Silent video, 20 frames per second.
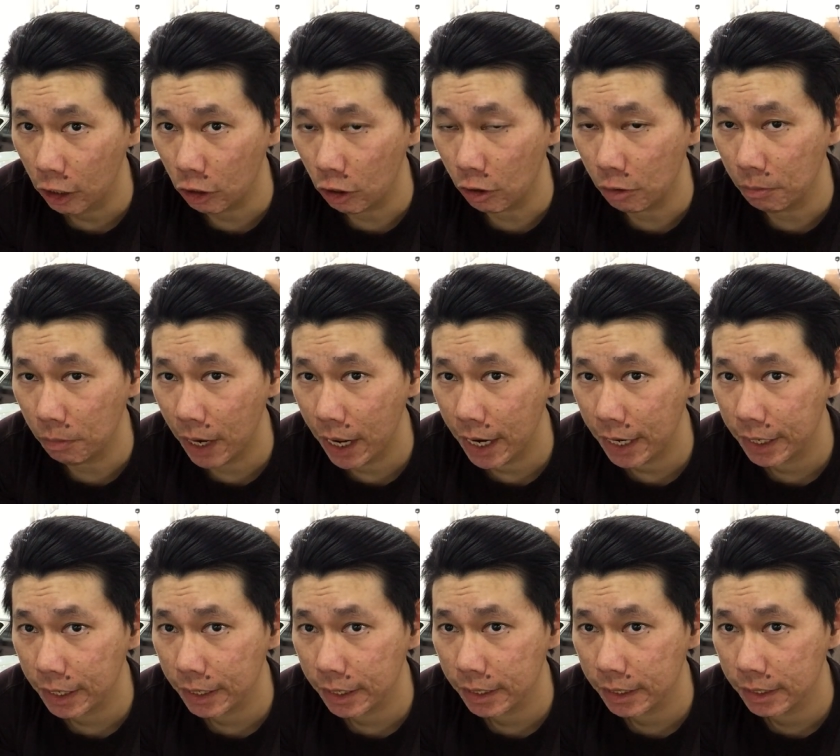long
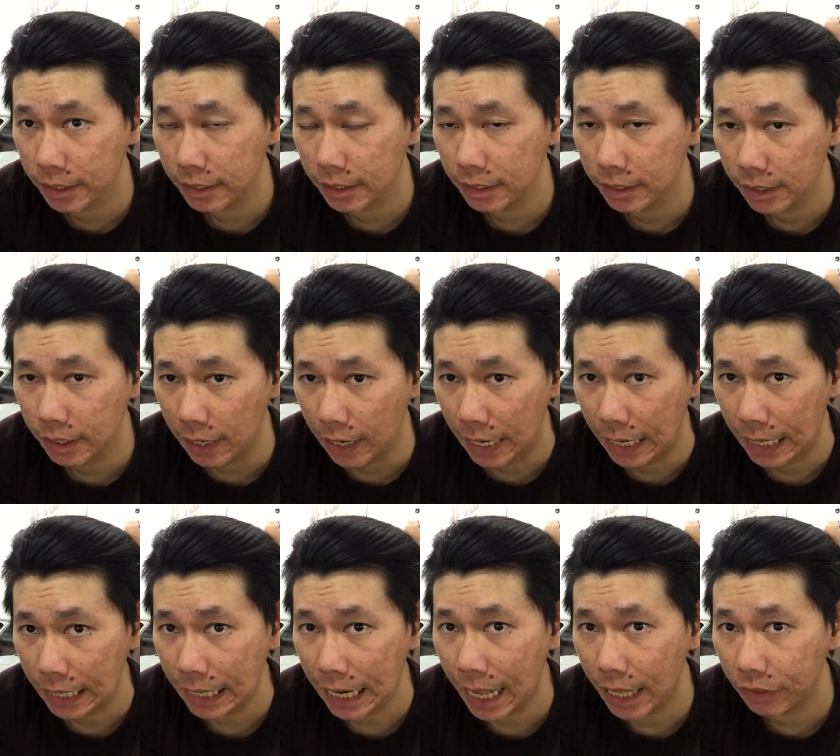black,
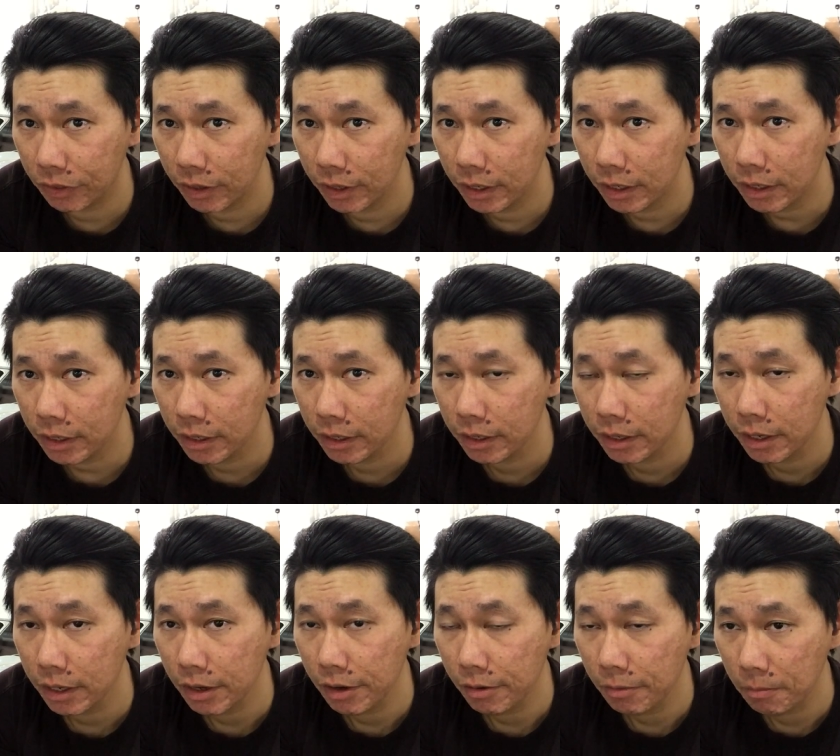latte
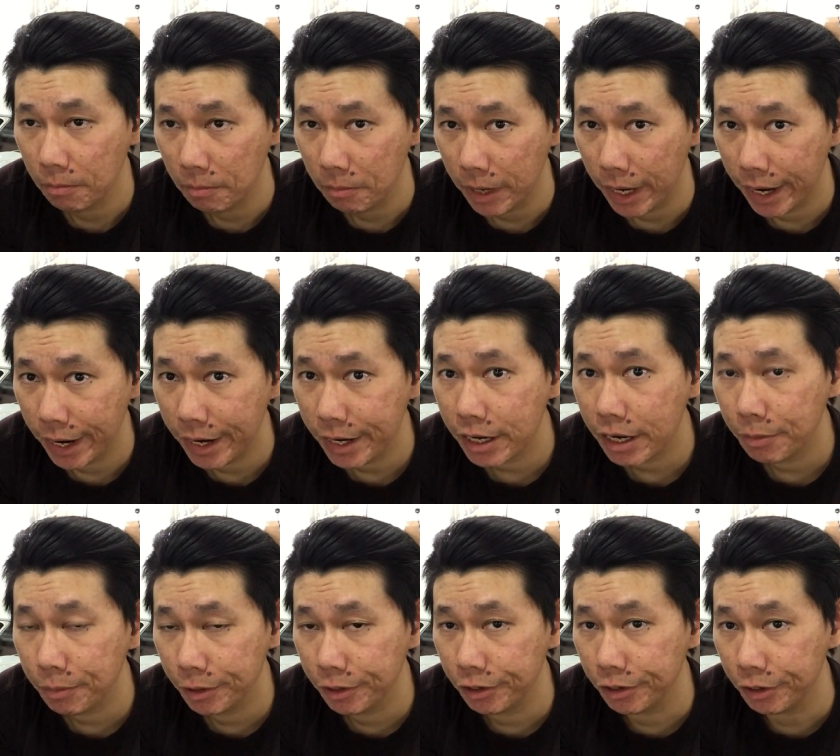and
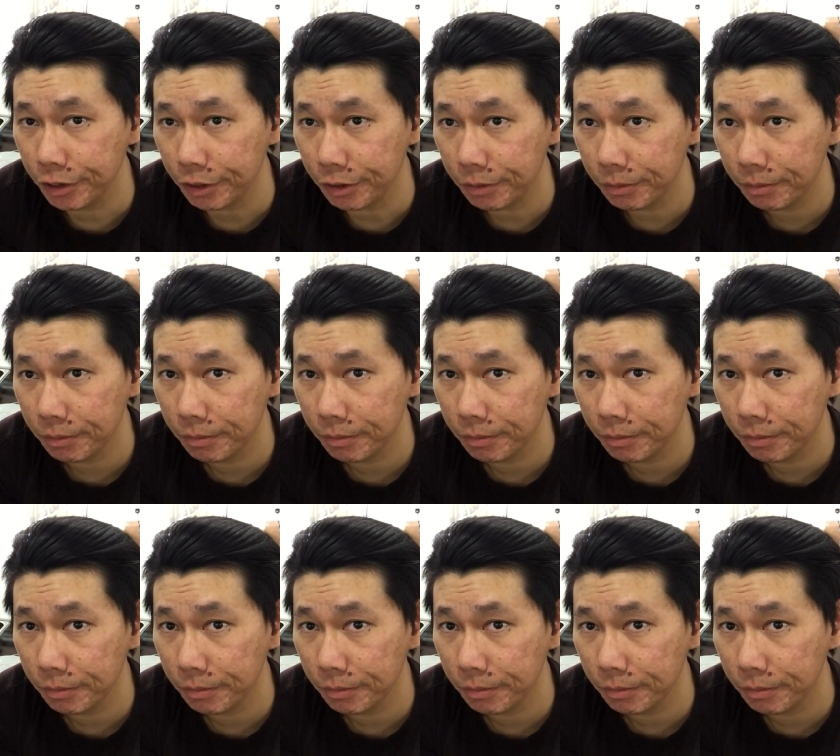cappuccino.